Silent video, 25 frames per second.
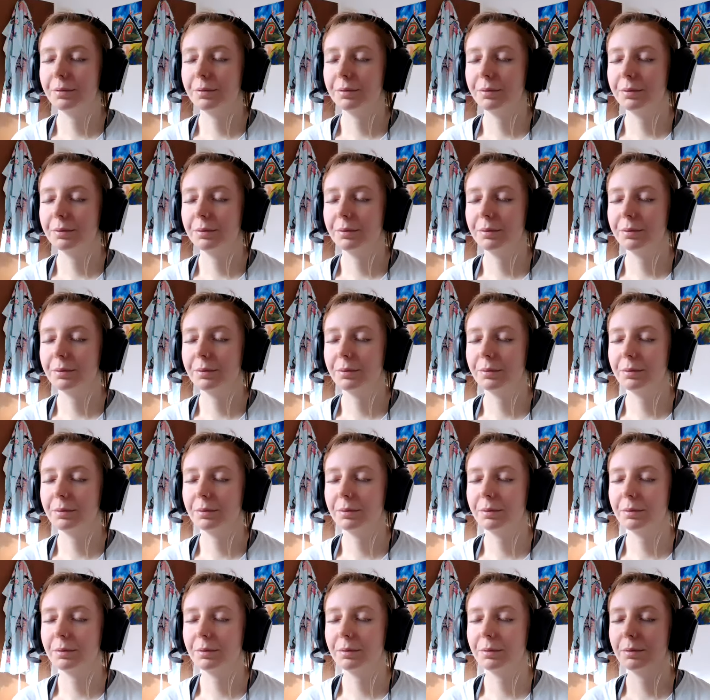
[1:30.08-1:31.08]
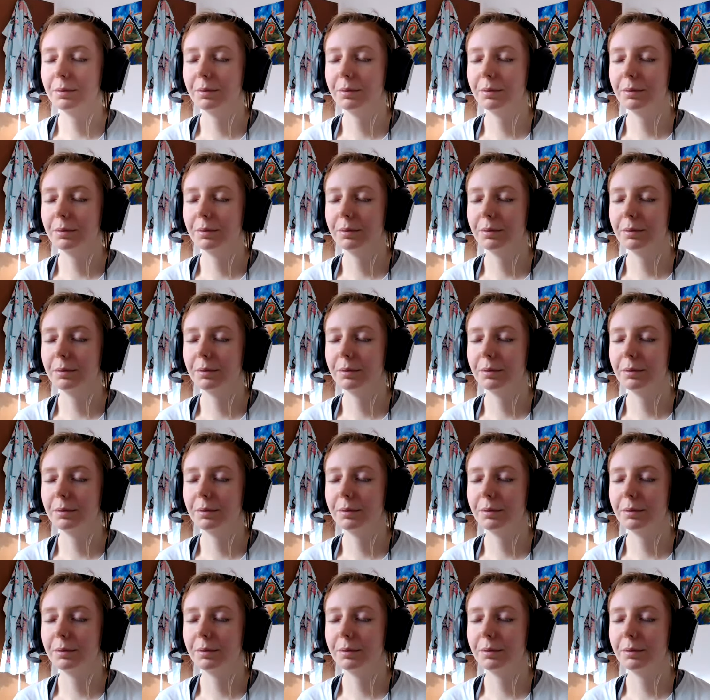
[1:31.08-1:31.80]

(silence)